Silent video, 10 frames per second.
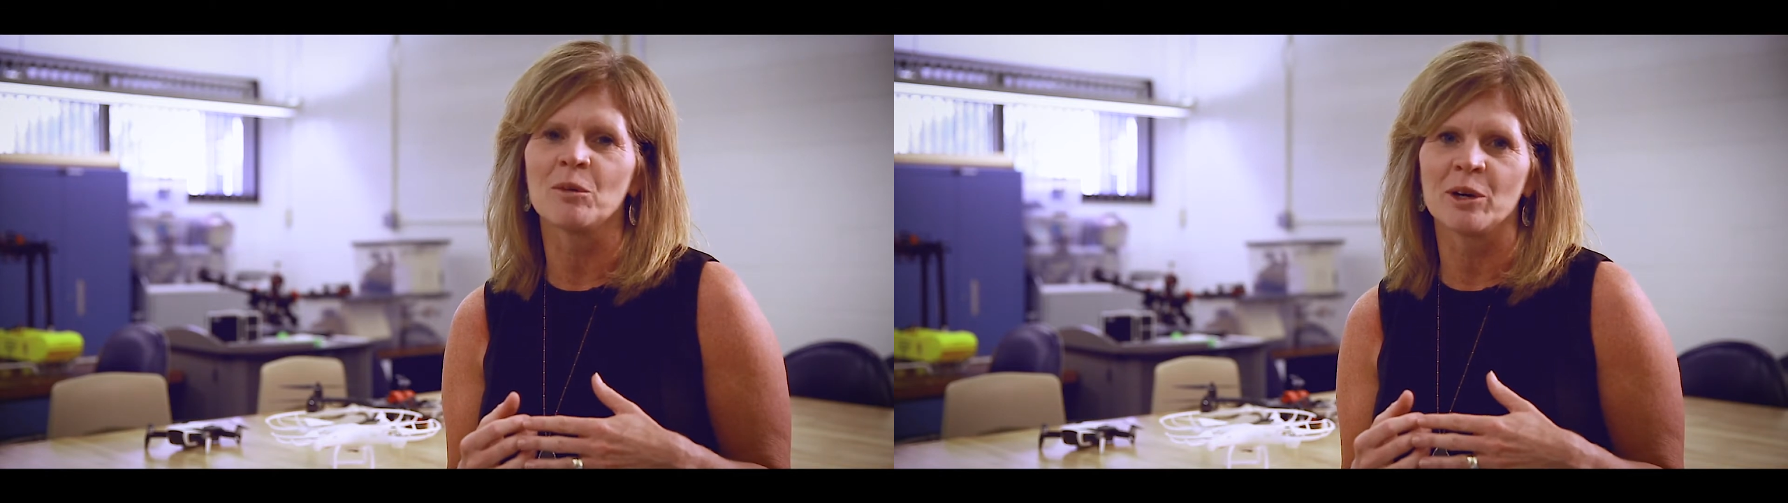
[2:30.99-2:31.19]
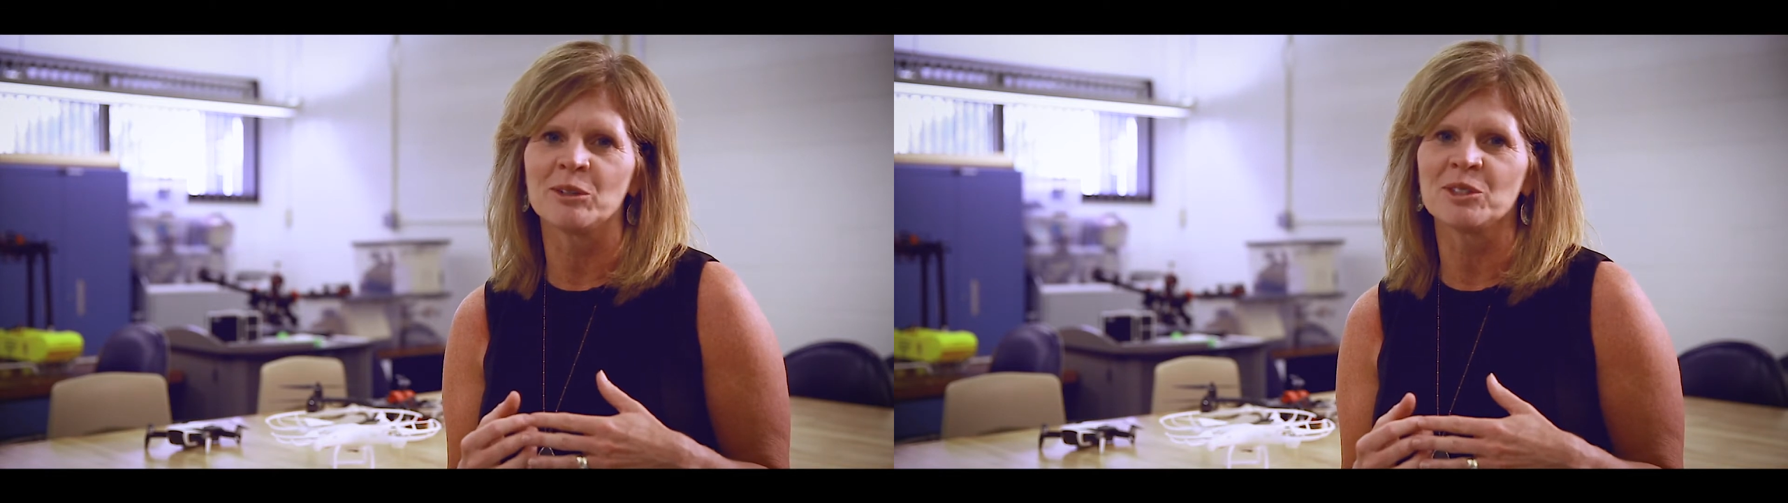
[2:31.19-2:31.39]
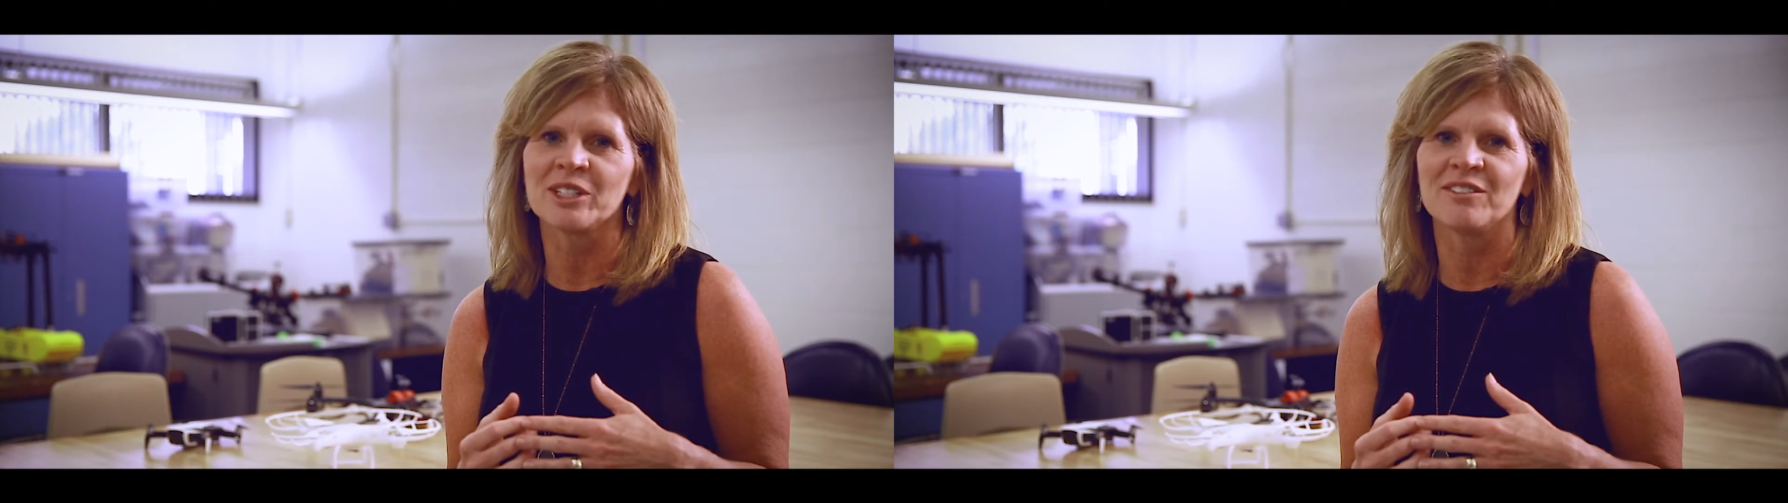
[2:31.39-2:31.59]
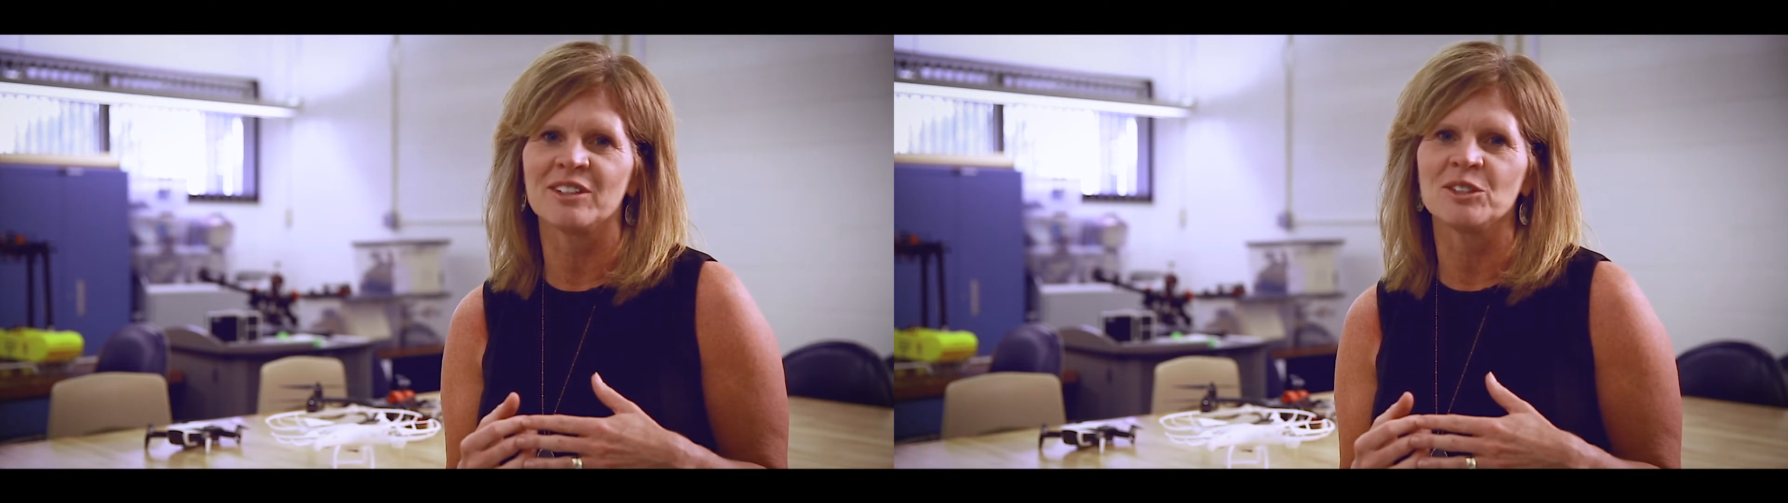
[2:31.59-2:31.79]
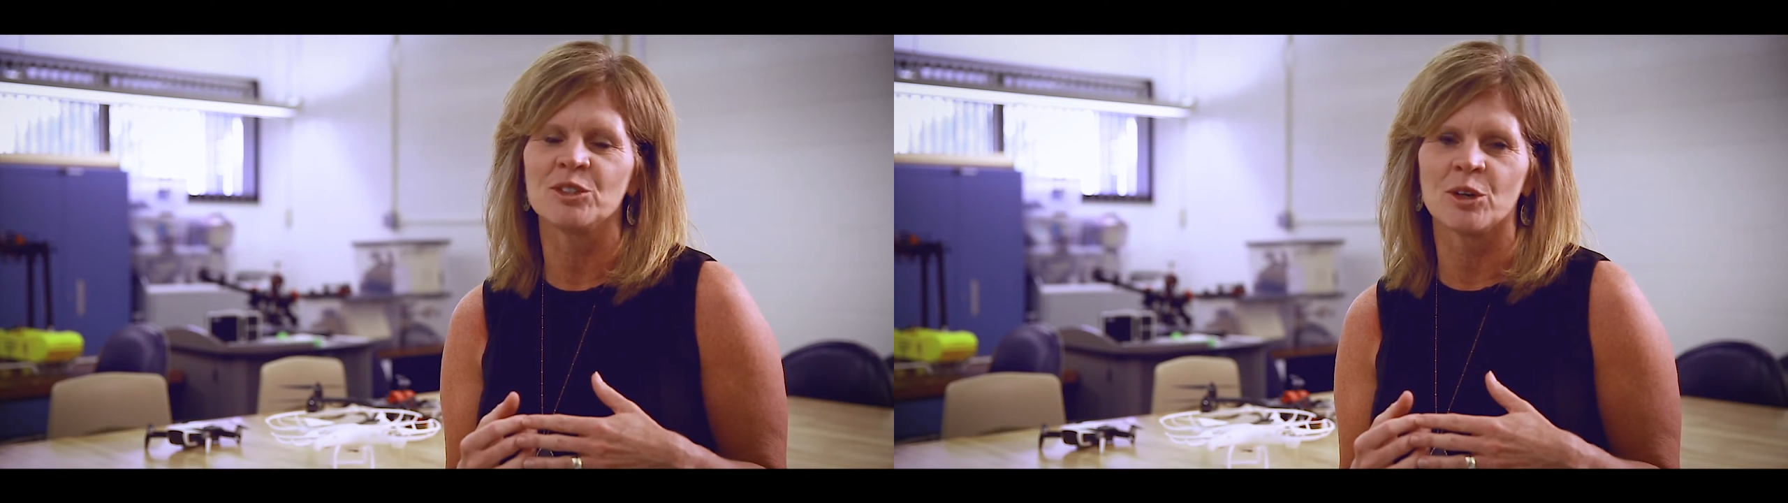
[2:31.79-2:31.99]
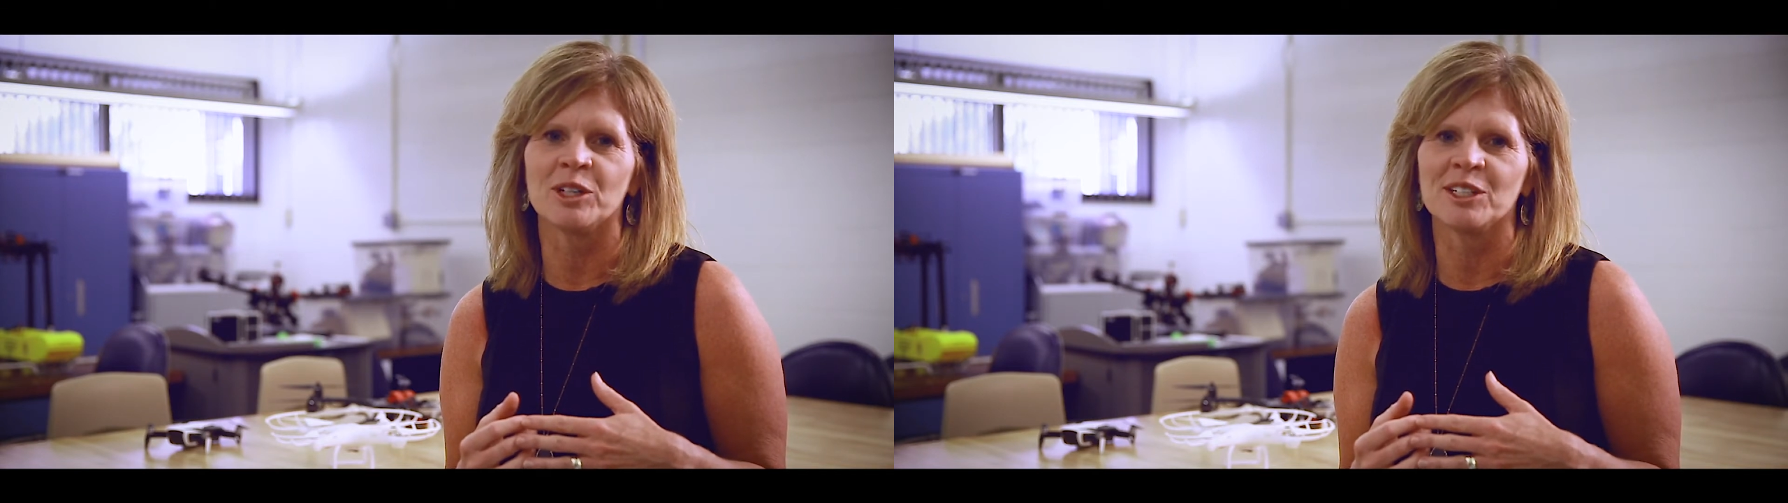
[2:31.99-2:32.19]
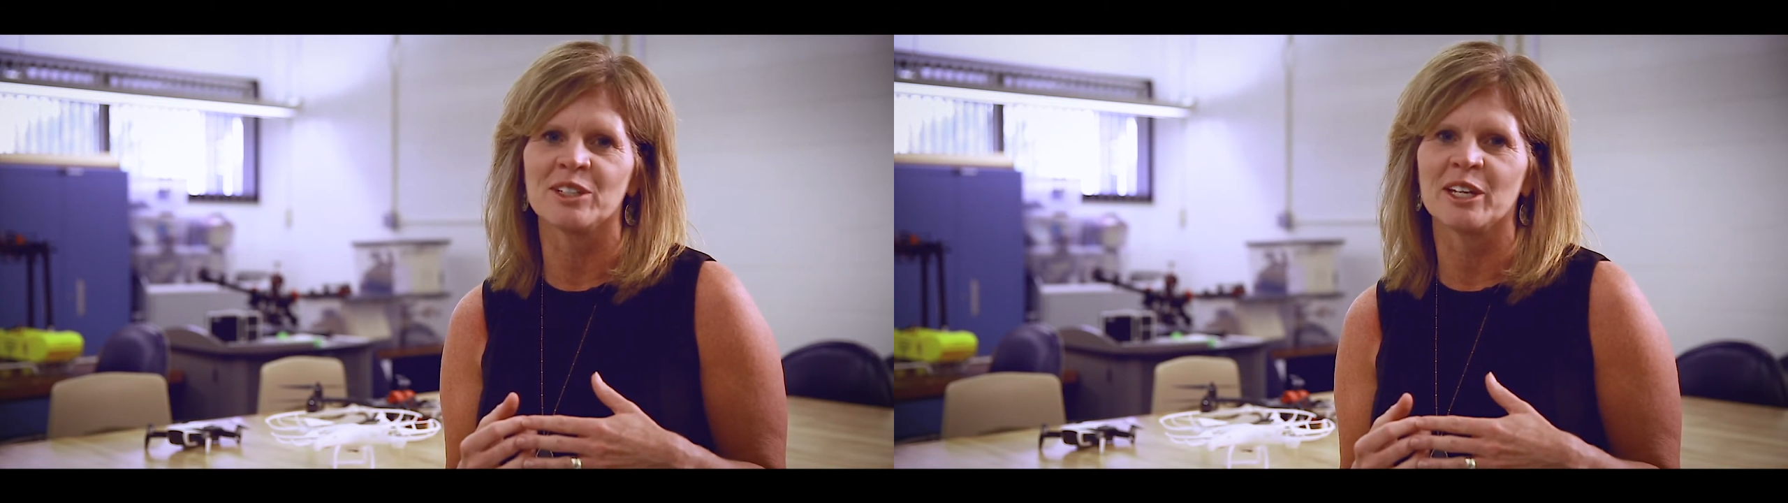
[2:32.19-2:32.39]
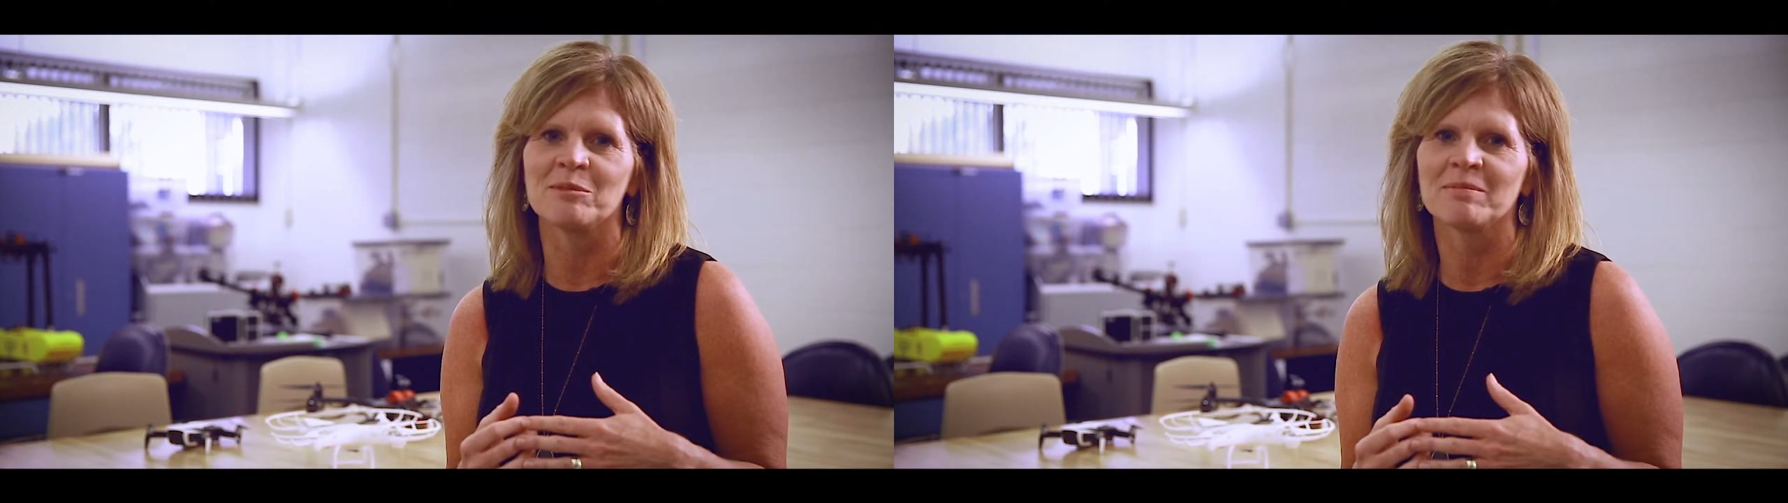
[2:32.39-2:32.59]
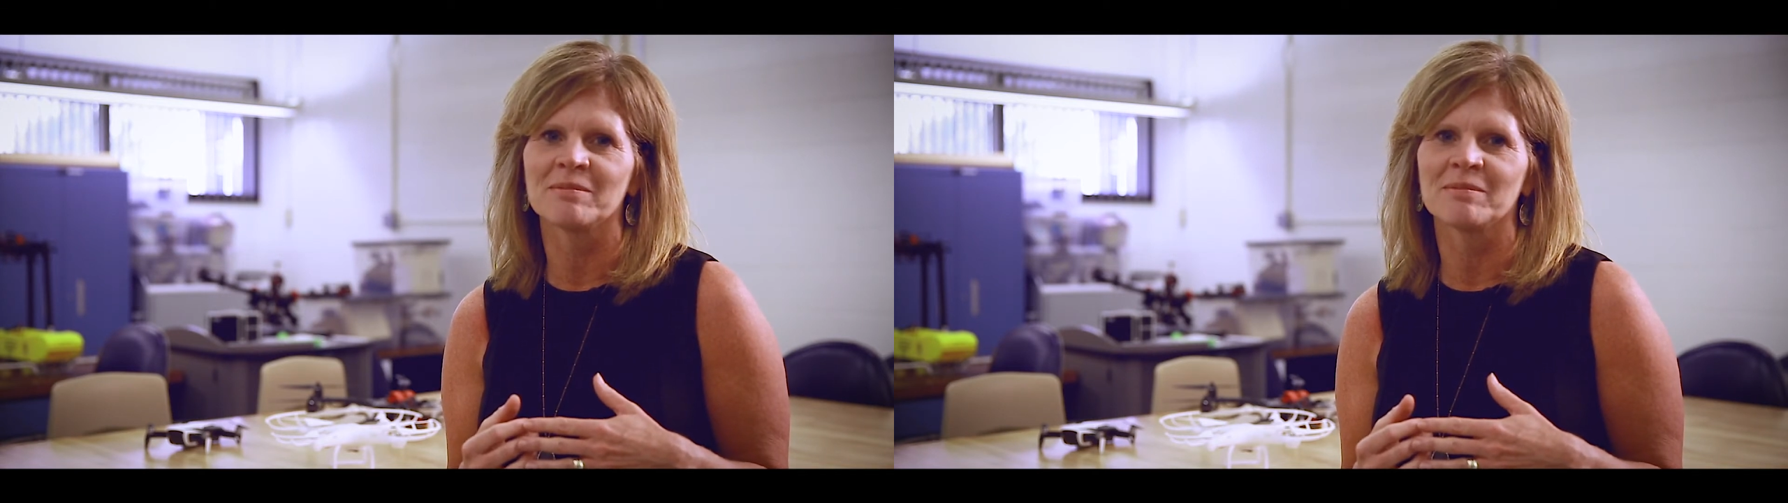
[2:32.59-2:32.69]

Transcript: 107 drone exam.